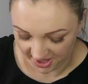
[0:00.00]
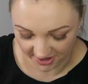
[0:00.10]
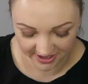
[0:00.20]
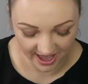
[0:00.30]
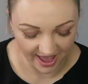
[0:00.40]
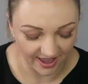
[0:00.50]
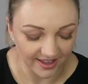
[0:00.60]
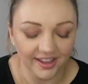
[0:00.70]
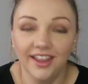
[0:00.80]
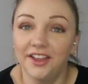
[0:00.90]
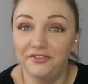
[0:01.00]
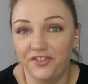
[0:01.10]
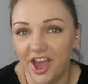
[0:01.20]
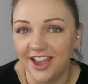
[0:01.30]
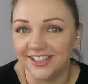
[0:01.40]
Okay.
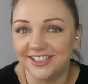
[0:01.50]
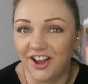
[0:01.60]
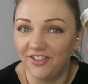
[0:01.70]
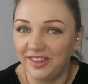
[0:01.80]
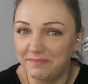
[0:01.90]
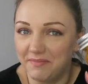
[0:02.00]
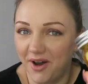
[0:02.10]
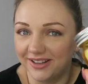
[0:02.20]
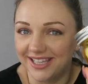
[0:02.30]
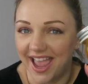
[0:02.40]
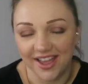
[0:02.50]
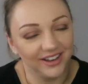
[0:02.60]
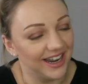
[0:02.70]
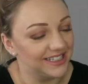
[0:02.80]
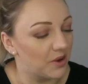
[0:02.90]
First on the mocktail
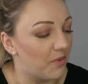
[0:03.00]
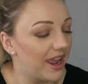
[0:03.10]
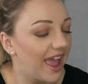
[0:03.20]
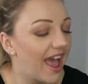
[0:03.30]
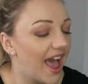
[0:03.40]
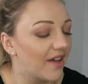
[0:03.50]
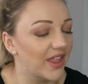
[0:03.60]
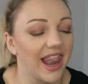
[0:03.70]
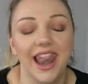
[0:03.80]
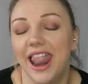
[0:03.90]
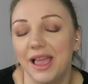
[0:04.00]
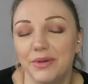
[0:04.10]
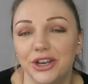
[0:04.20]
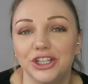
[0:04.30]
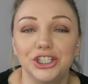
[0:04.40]
list, we have
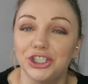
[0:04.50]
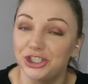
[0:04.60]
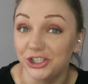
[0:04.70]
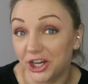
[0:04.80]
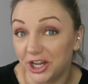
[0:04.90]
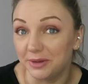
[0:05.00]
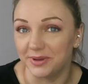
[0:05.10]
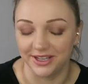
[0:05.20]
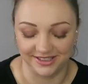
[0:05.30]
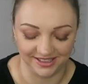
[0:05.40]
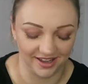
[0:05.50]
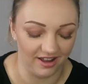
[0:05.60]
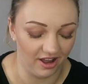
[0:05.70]
lemon sherbet.